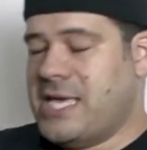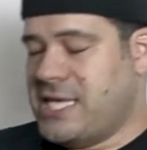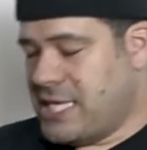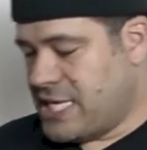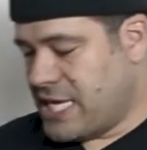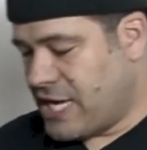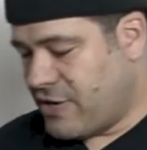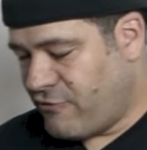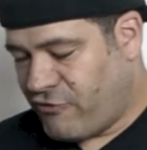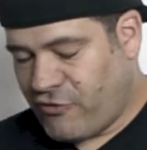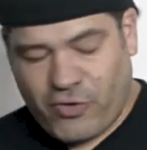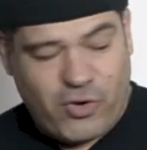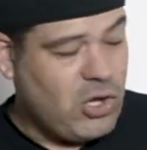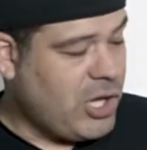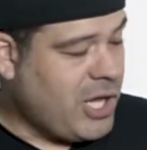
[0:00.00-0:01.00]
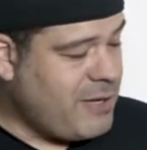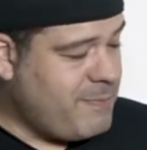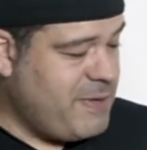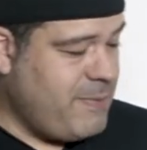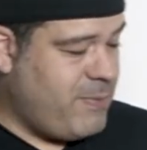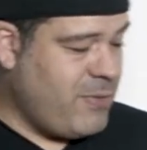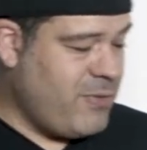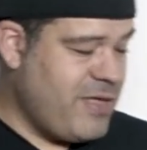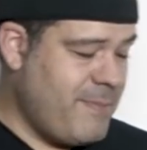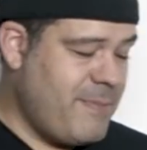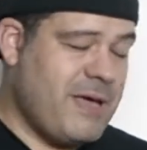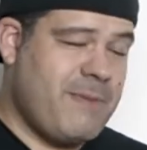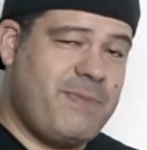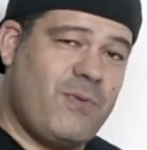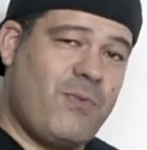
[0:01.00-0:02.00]
Yet for a lot of people that
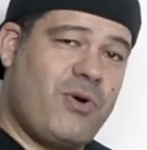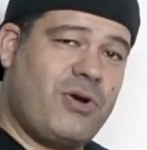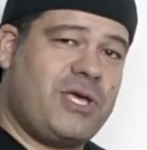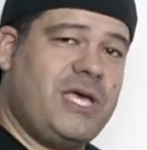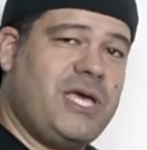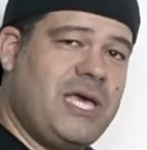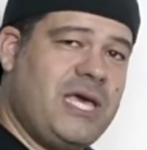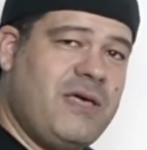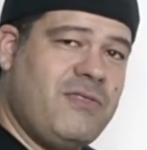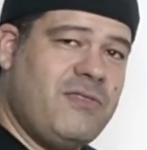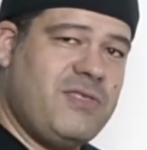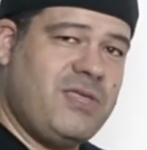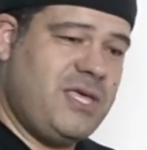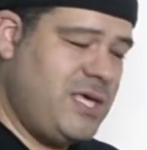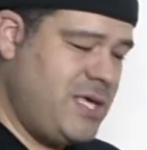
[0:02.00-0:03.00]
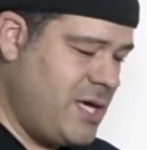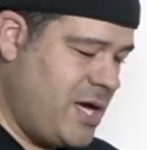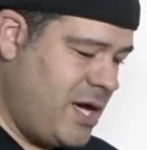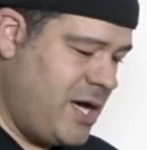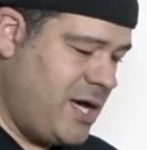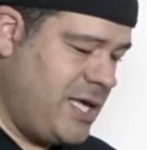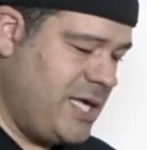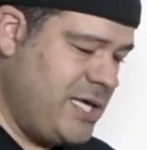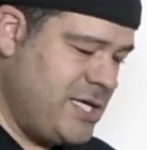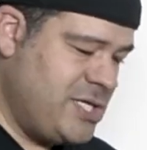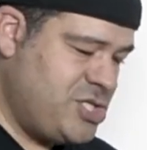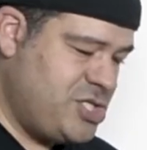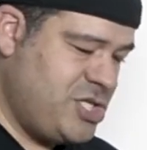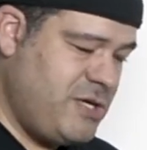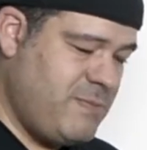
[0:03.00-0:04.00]
might be working in the
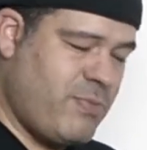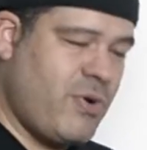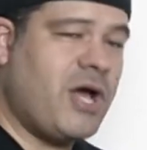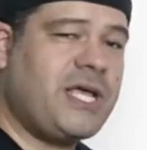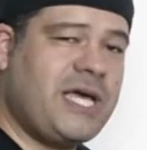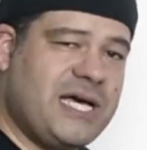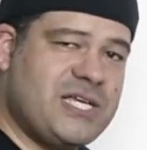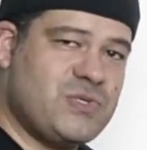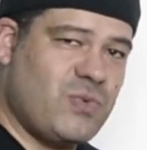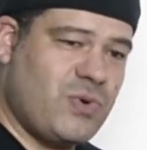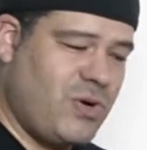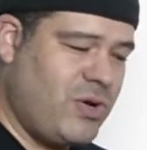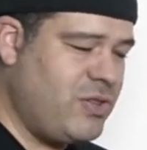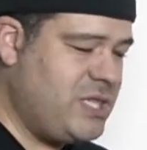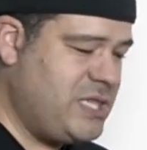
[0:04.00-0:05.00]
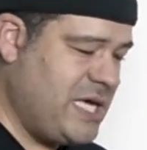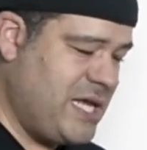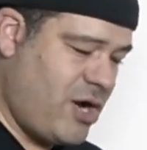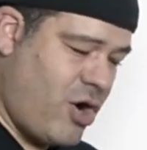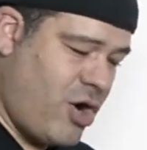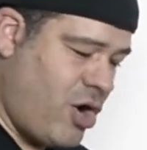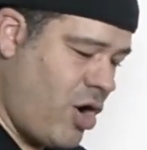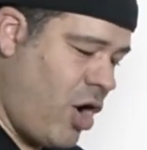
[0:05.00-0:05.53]
ENG broadcast world that are